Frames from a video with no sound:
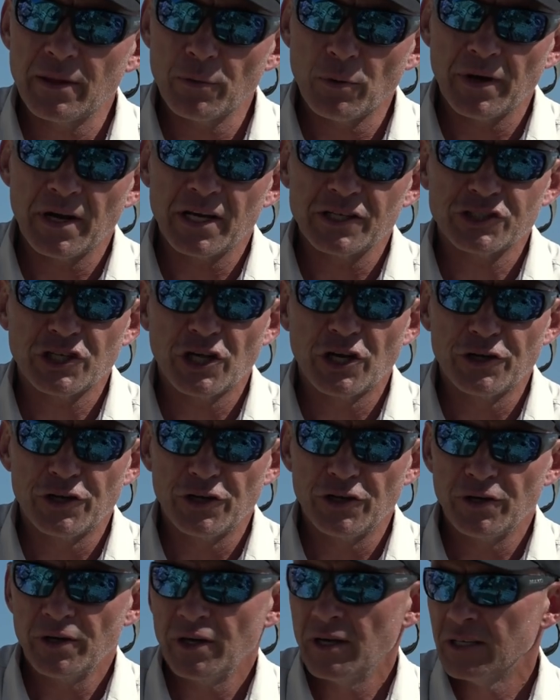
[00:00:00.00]
other one I showed
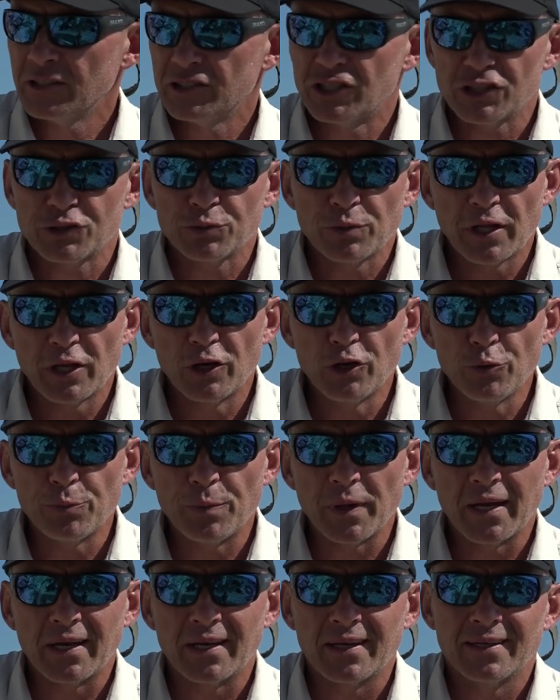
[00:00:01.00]
you, just with a
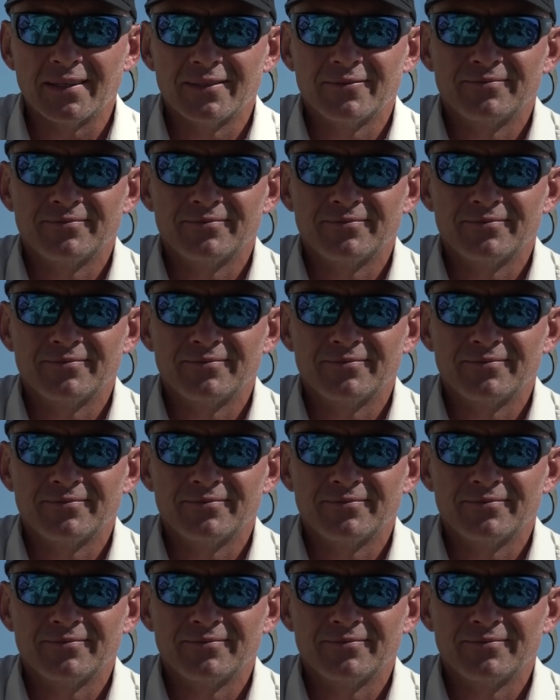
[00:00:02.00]
loop end.